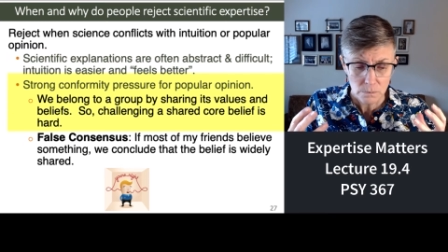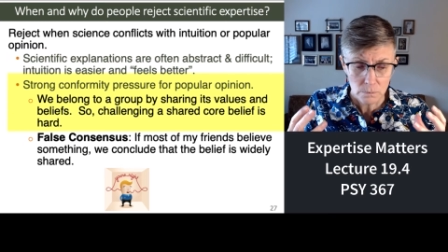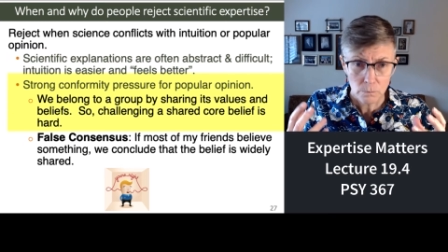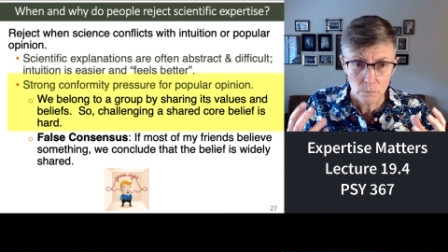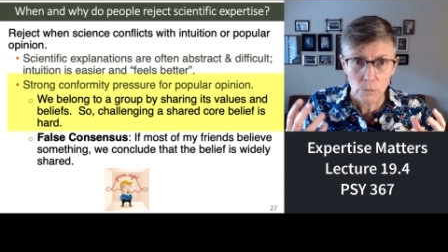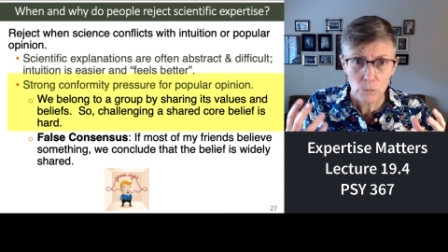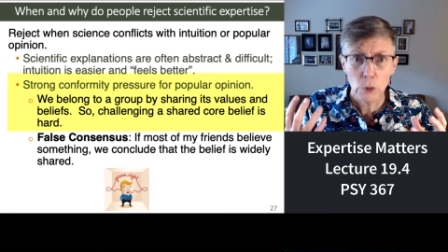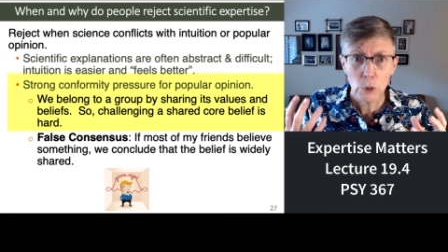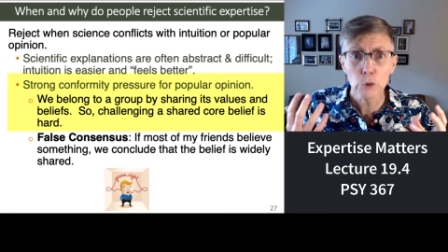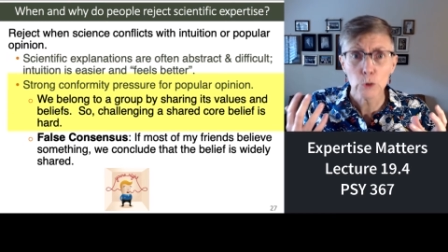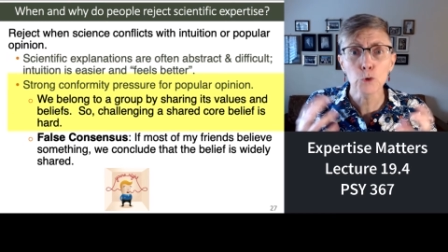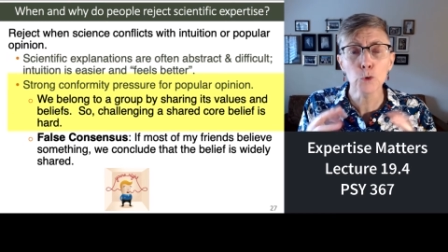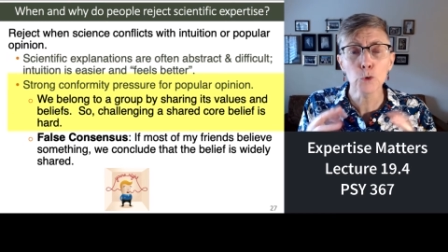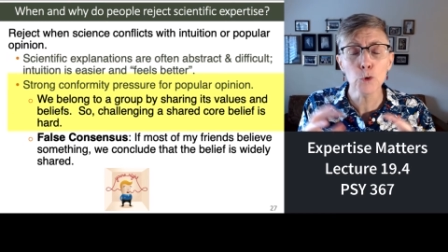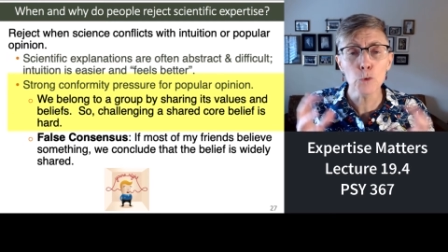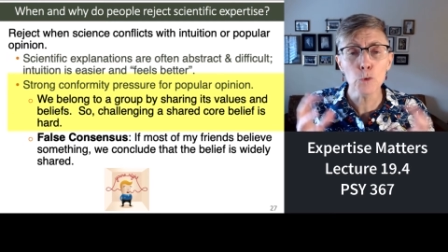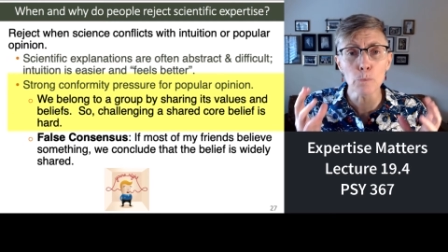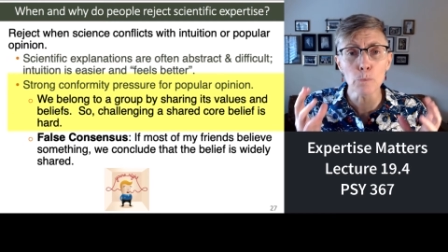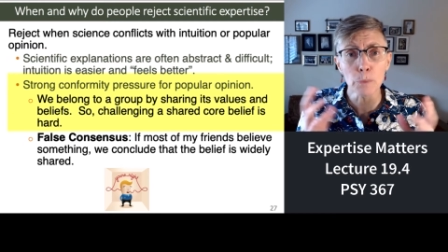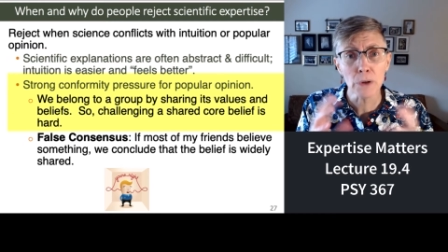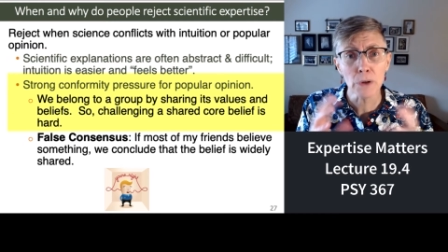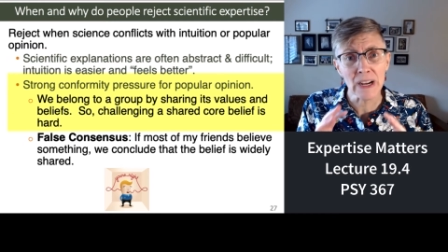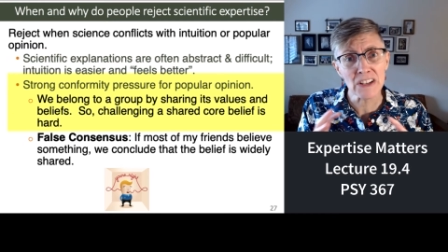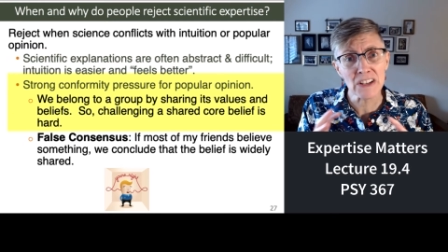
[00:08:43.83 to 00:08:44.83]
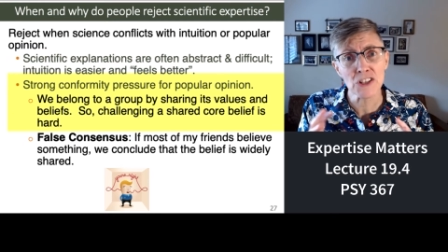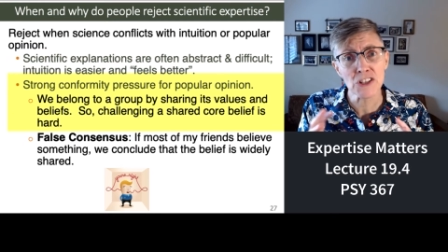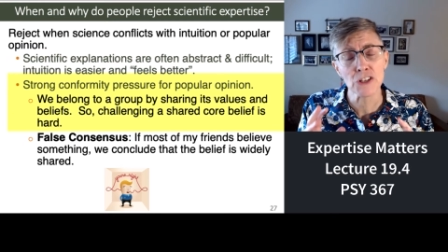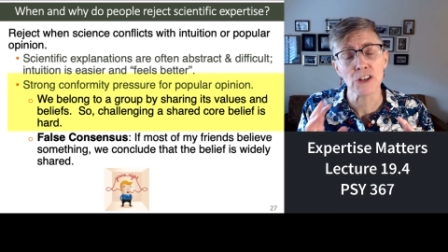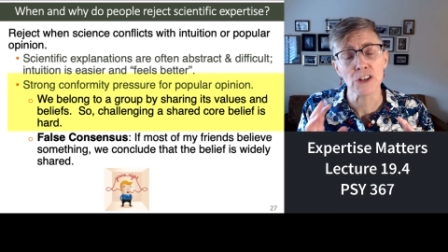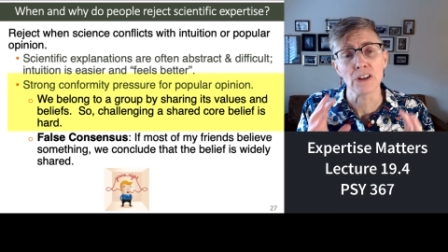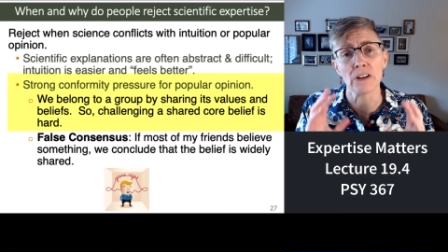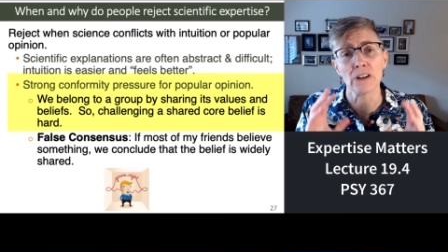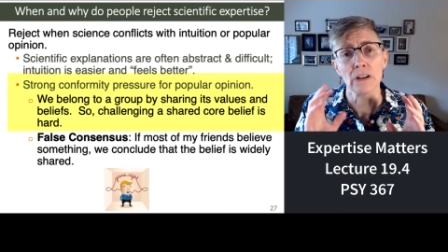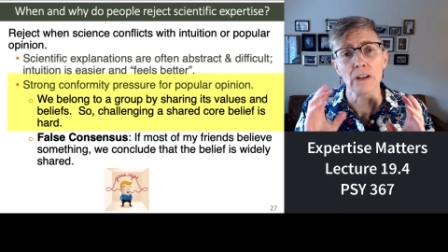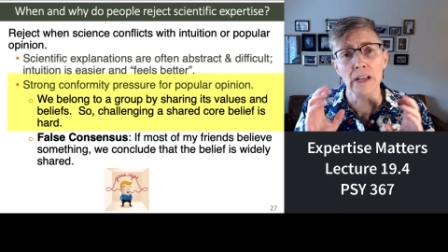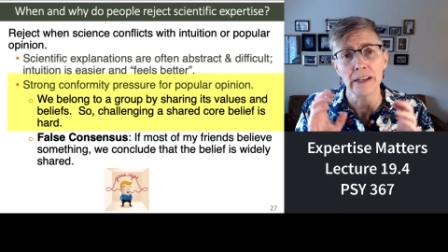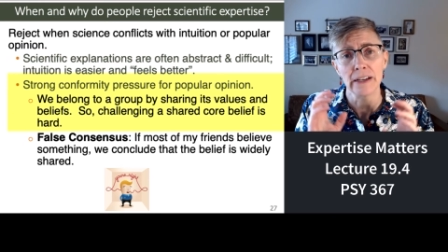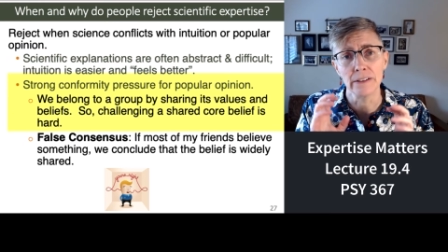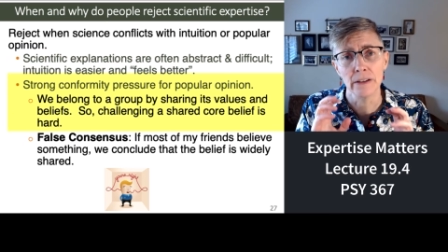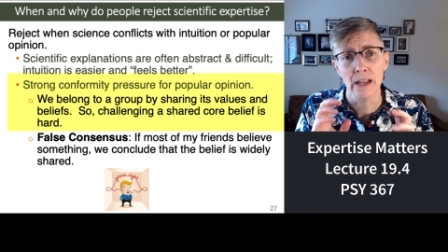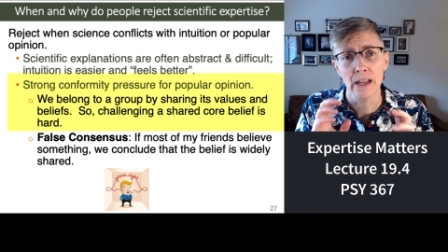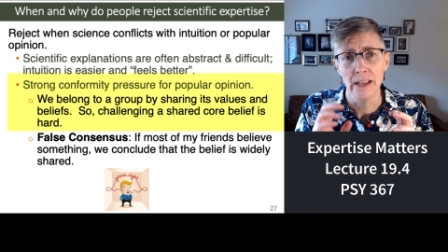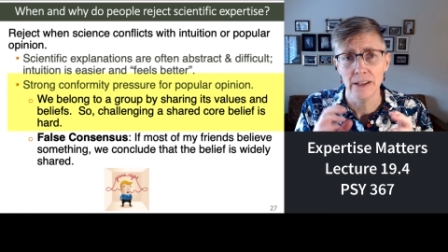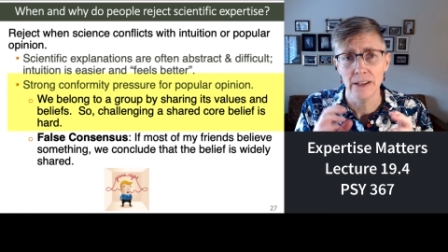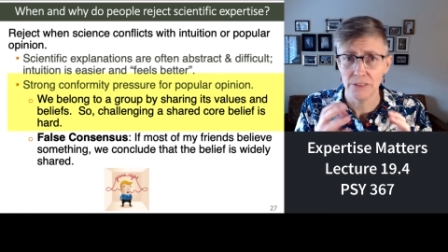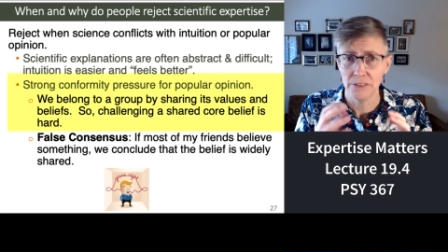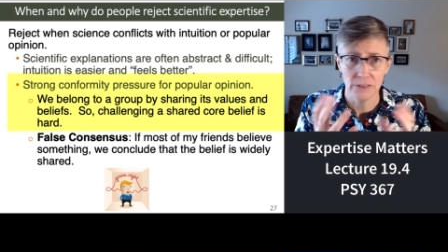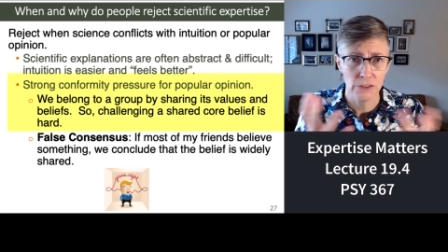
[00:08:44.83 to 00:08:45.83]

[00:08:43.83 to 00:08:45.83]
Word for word: group pressure, and, and you